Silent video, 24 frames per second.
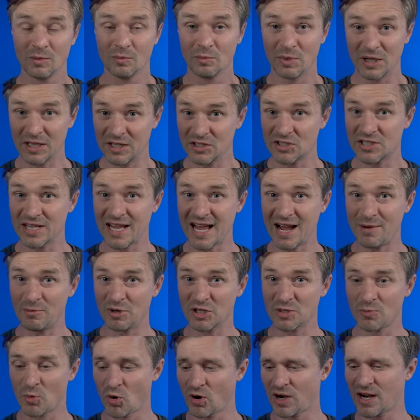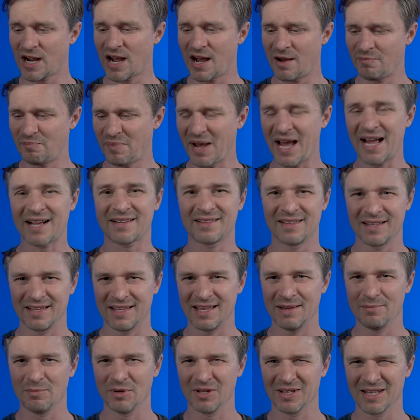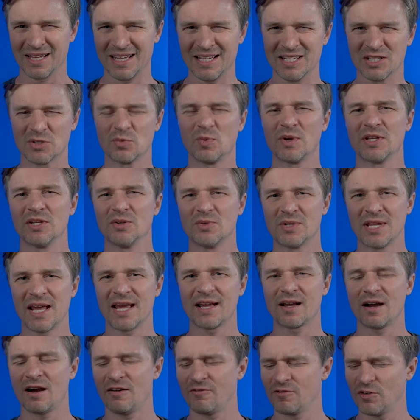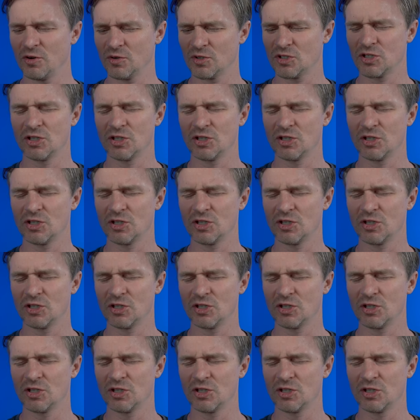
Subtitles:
But you see how much more compact the gimbal is when you take off those